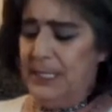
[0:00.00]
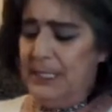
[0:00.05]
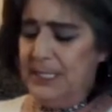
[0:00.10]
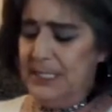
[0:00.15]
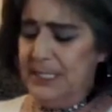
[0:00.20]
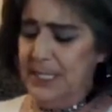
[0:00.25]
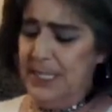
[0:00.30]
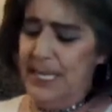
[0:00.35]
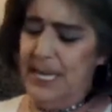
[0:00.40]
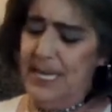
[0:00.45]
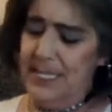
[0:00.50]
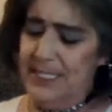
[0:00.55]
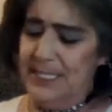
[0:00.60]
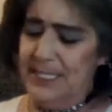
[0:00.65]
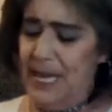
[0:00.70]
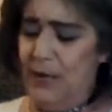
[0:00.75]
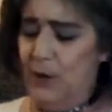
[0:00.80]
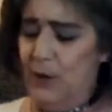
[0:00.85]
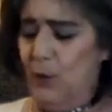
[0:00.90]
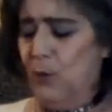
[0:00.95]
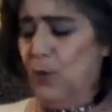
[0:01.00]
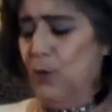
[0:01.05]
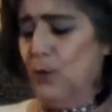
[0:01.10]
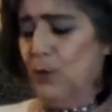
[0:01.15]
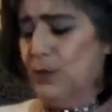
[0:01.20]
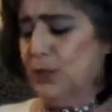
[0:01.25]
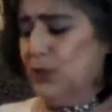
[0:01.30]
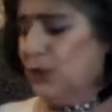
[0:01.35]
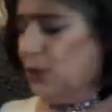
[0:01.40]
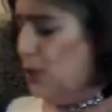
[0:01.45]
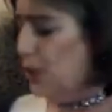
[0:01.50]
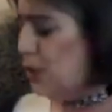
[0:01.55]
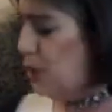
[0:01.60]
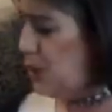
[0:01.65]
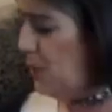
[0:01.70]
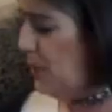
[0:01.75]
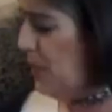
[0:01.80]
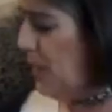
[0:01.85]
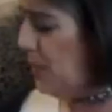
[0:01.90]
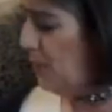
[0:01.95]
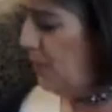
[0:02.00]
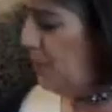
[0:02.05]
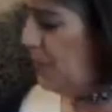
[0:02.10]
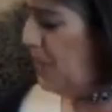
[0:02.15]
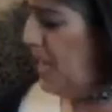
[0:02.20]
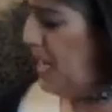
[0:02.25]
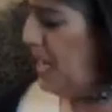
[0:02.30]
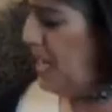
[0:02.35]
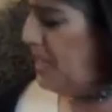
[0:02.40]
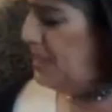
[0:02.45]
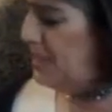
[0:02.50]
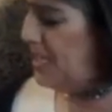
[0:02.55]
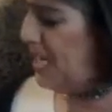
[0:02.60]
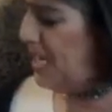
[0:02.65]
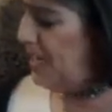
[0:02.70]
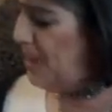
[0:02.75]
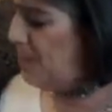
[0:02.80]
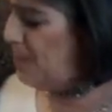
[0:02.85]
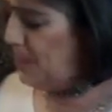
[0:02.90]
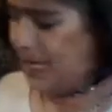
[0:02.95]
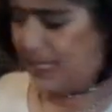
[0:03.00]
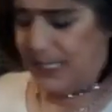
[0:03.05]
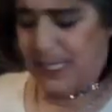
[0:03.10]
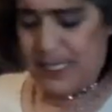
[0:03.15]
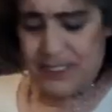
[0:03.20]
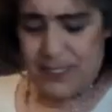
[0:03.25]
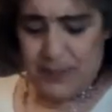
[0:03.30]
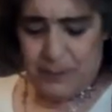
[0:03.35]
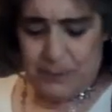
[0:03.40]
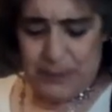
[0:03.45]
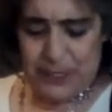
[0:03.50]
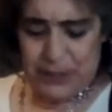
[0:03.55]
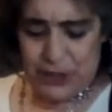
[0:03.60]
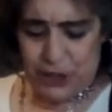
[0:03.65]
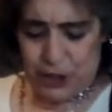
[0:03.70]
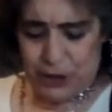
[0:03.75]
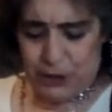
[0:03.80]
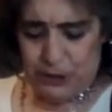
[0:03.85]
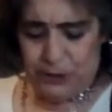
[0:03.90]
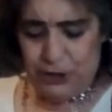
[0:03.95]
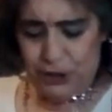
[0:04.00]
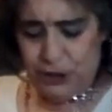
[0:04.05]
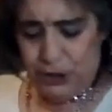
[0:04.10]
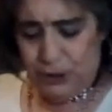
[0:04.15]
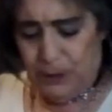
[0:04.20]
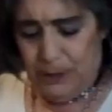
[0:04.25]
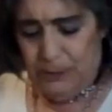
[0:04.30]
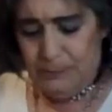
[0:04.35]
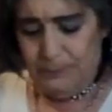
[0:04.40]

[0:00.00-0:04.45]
So then as they got older and started doing other things, they come back into the picture, sure.